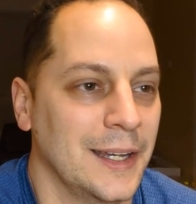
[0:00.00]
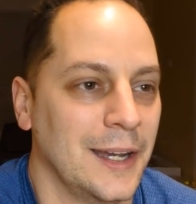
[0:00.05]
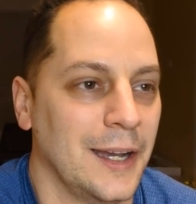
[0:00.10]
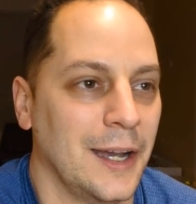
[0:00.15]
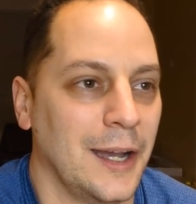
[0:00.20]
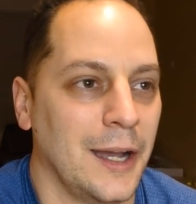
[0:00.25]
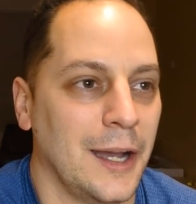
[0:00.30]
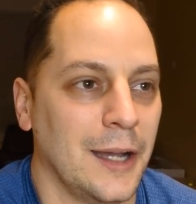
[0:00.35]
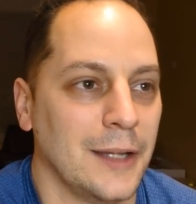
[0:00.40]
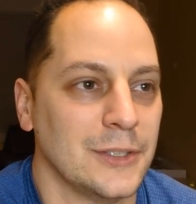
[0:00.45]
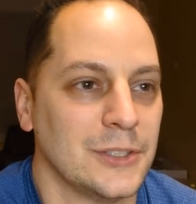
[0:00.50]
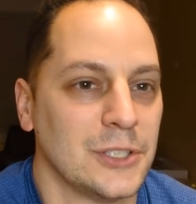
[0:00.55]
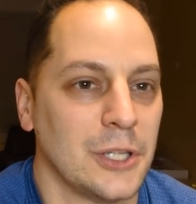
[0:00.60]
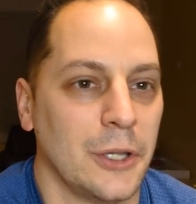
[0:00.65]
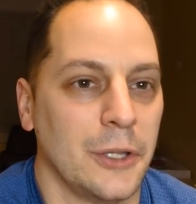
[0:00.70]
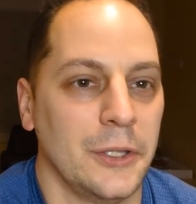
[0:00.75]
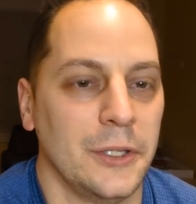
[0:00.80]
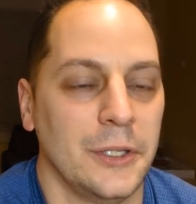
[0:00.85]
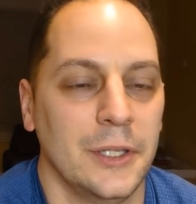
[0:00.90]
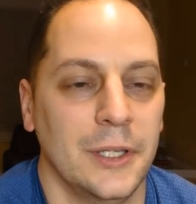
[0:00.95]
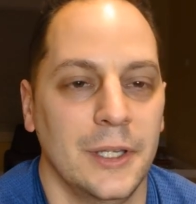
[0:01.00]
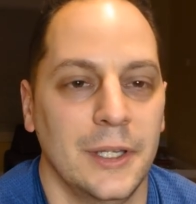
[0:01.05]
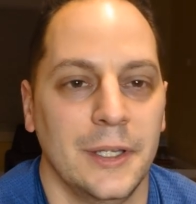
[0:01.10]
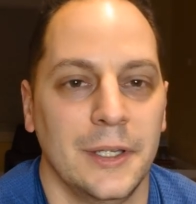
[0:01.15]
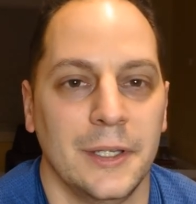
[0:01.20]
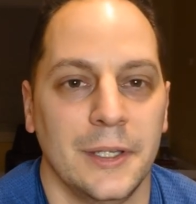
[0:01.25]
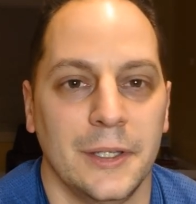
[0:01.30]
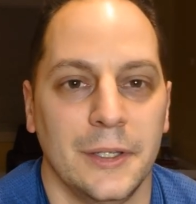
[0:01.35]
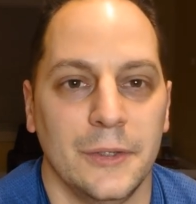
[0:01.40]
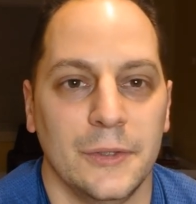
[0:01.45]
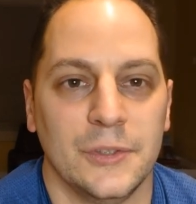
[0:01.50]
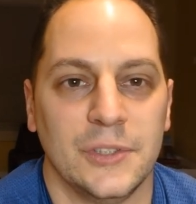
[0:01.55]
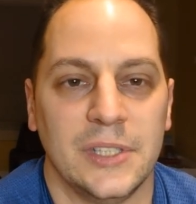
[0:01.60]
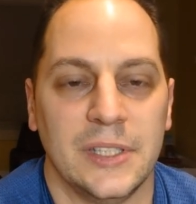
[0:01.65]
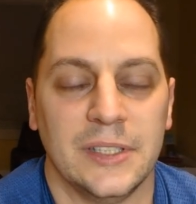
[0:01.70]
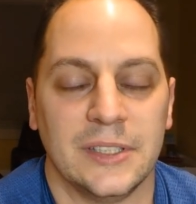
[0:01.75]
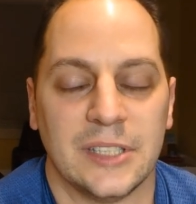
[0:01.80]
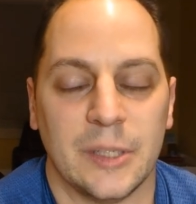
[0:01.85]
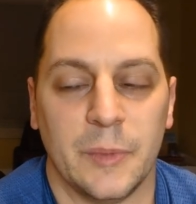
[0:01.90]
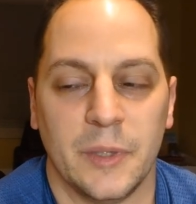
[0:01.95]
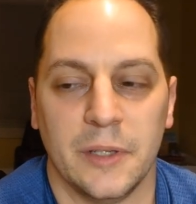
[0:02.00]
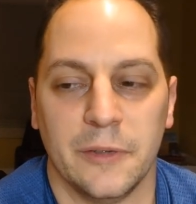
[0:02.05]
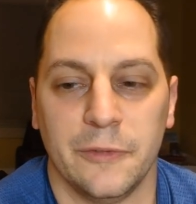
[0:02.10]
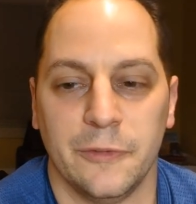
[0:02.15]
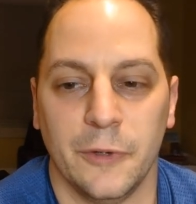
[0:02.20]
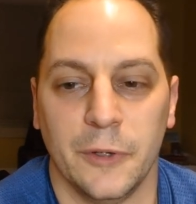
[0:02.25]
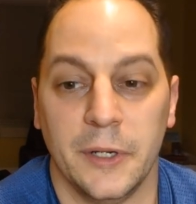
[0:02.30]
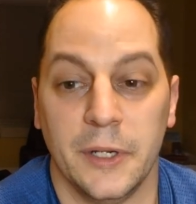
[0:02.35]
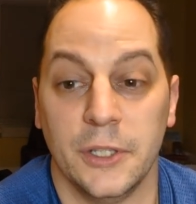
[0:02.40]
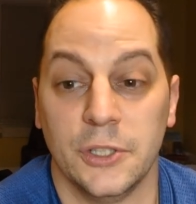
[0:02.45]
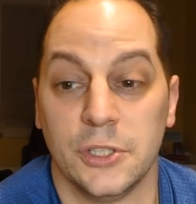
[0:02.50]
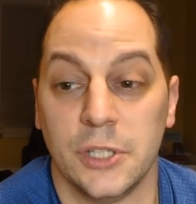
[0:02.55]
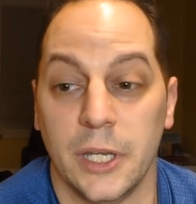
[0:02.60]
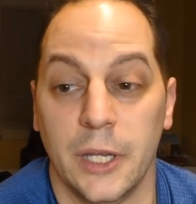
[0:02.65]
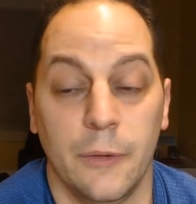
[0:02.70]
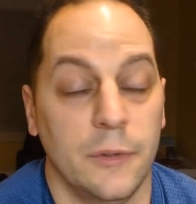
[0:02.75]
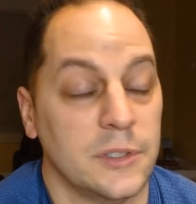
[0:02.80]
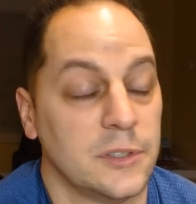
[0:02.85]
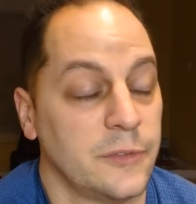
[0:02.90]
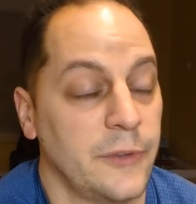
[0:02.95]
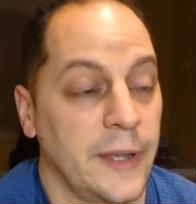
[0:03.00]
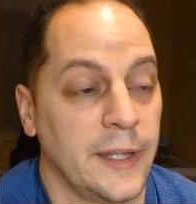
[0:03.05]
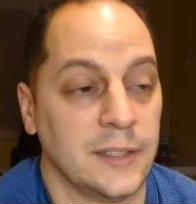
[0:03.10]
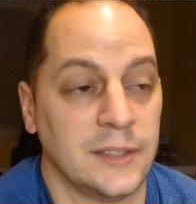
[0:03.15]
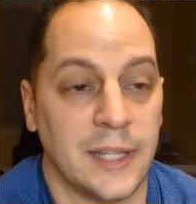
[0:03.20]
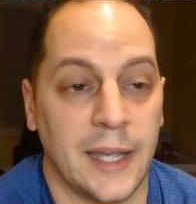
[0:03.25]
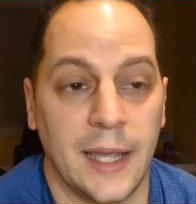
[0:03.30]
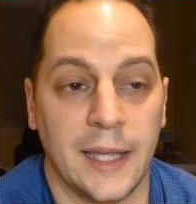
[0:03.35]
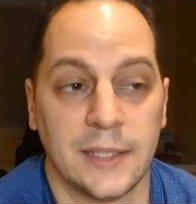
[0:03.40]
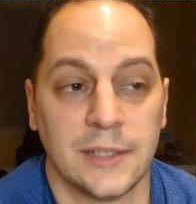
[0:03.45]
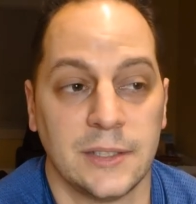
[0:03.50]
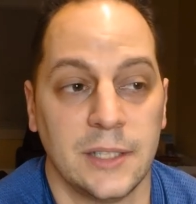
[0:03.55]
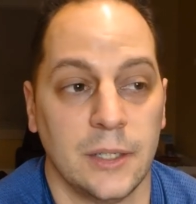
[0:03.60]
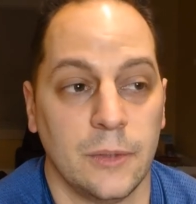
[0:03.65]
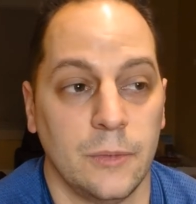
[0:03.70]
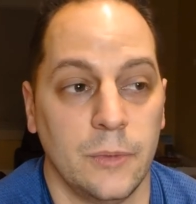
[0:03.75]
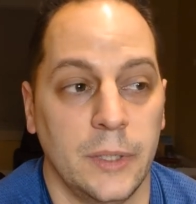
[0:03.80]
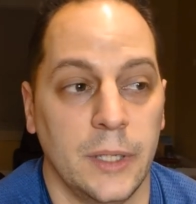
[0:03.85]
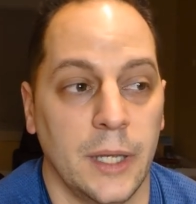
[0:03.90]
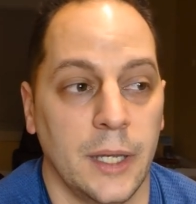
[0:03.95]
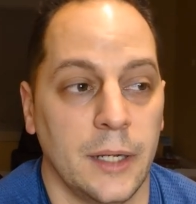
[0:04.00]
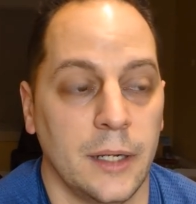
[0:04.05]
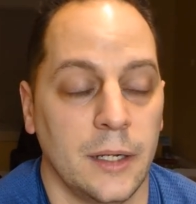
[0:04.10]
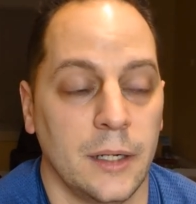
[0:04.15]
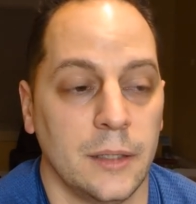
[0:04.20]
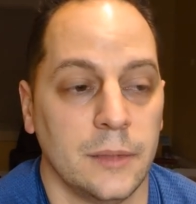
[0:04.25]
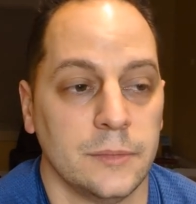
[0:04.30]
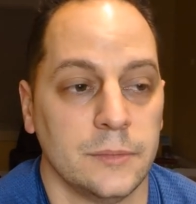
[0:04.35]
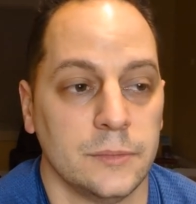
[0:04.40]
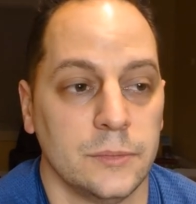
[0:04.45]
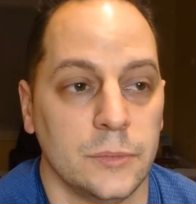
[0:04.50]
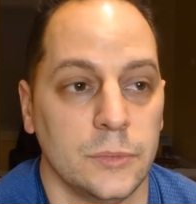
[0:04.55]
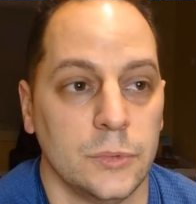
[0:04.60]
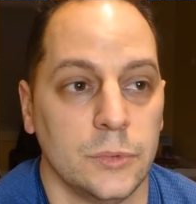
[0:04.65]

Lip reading: So, you've seen some of the footage. It was fantastic. We had a